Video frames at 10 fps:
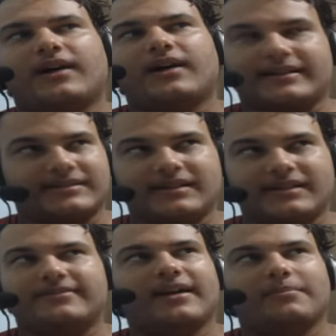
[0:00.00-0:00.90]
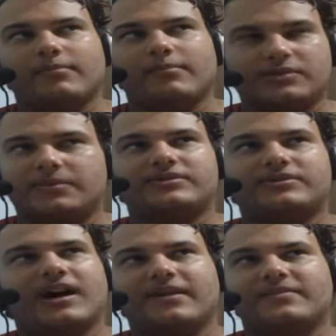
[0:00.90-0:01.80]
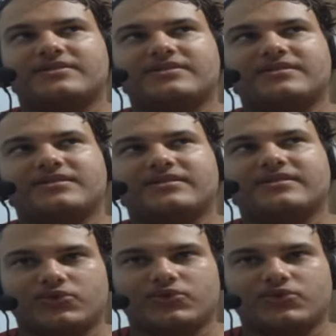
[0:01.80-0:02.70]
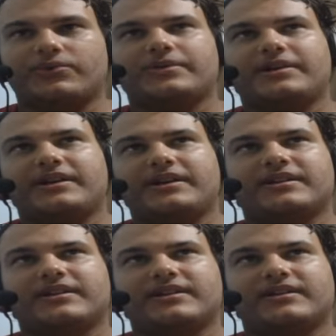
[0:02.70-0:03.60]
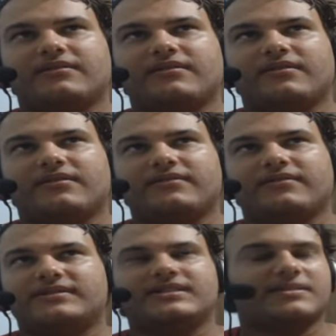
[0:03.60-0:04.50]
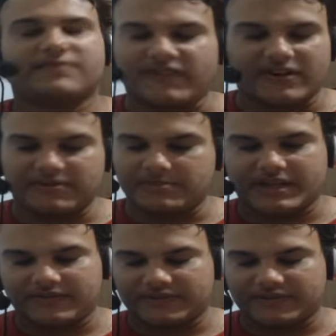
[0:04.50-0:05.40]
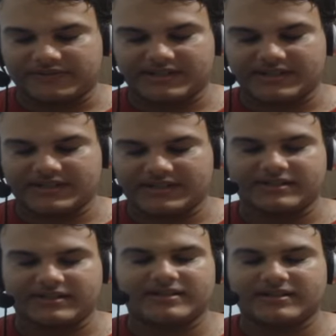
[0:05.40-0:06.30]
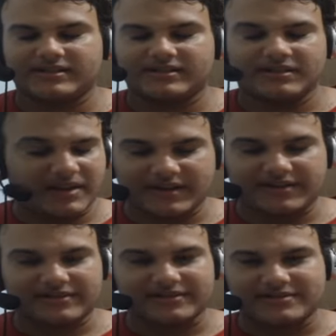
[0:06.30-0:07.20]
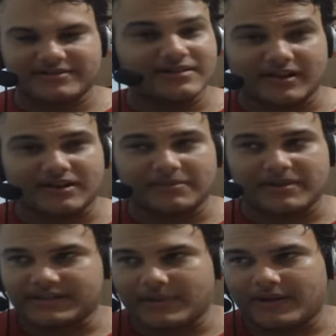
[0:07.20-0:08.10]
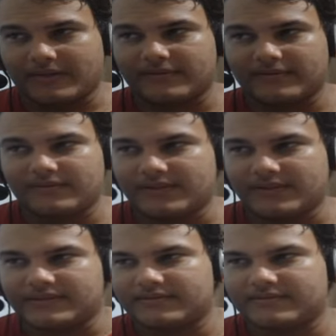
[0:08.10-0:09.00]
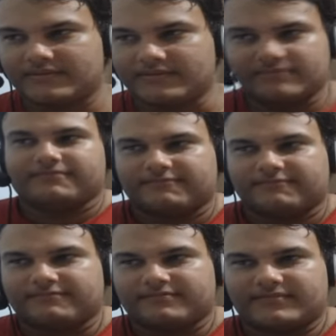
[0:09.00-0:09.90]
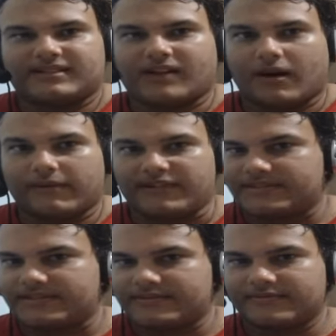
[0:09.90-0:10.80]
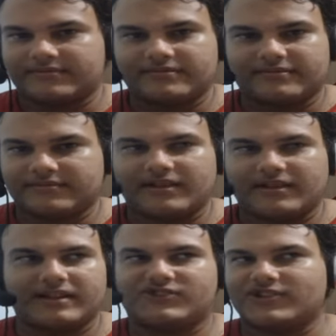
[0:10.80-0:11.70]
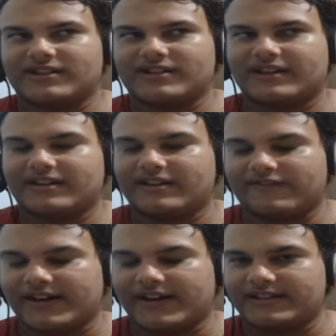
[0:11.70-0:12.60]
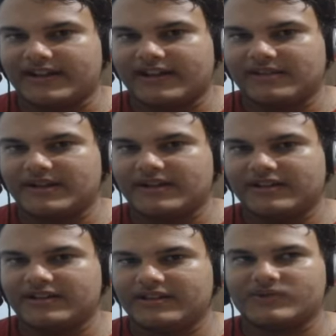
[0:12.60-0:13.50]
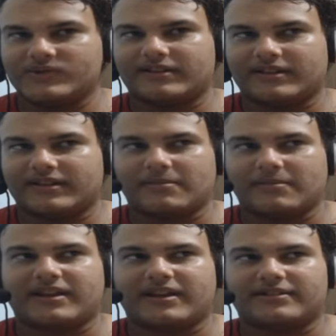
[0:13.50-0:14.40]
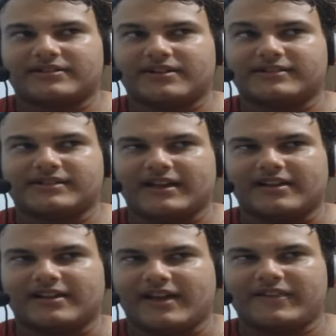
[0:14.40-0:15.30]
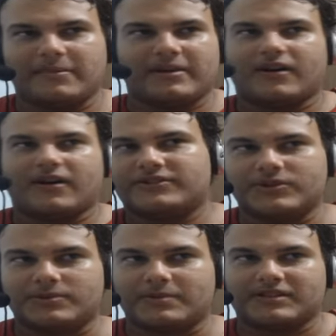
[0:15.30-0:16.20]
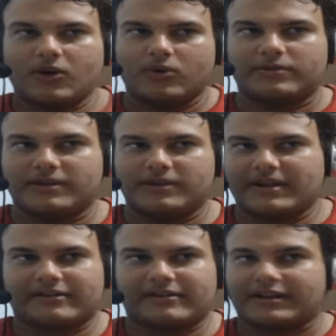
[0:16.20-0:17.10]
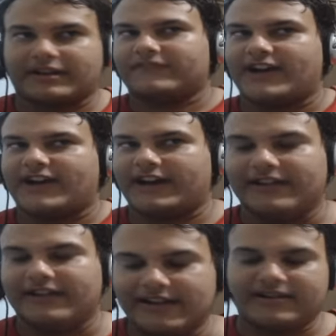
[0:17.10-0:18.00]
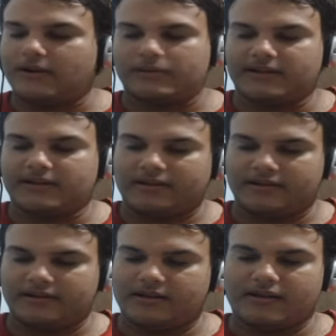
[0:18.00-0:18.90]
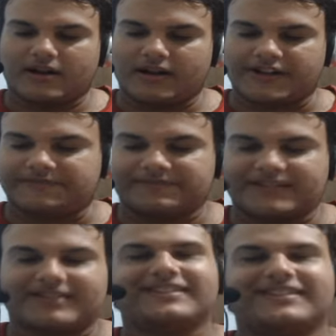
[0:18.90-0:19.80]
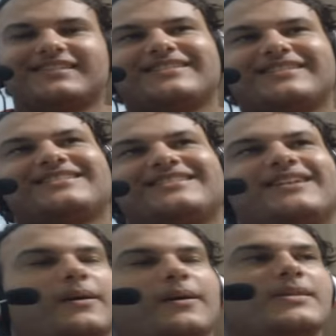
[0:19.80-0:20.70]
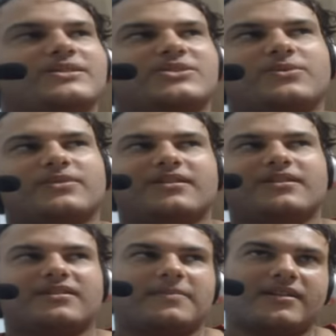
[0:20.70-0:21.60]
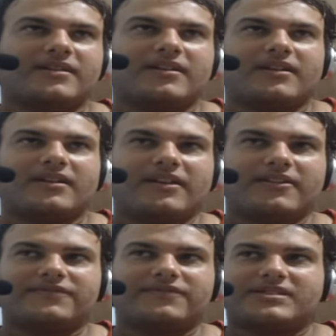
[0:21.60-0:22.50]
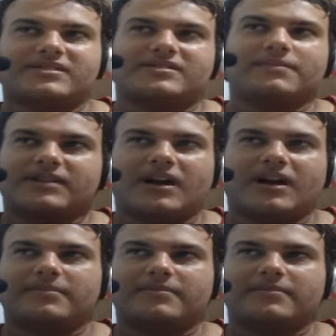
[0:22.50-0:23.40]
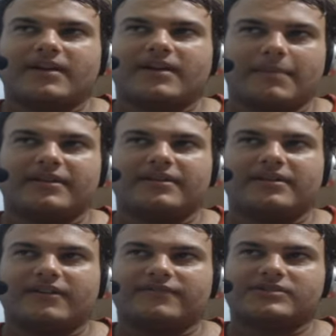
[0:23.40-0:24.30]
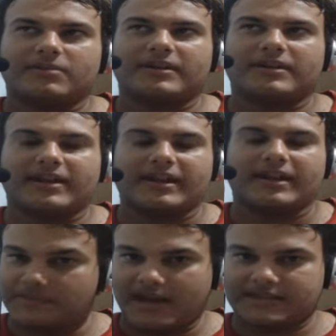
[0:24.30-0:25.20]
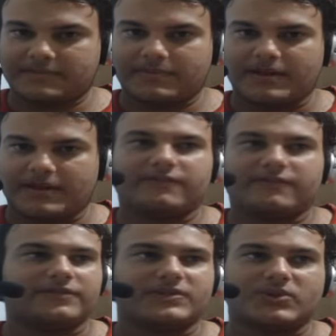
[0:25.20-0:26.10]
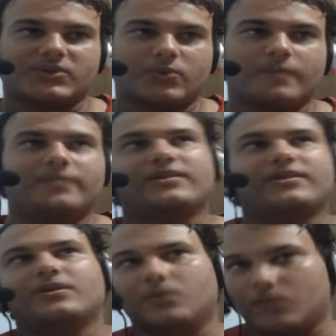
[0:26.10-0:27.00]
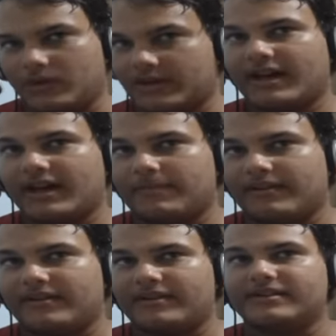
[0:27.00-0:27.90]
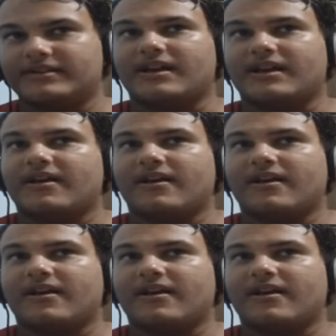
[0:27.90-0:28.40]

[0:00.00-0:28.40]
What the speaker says: I say that multiple times during since the very beginning of the first season. The main character not gonna be expelled. Like that's obvious. It's just like in a fighting anime, you say that the main character gonna die, and they make all the suspects. Oh, the main character can die. No, he not gonna die. So if sometime happen of Soma gets expelled from the school, what gonna happen is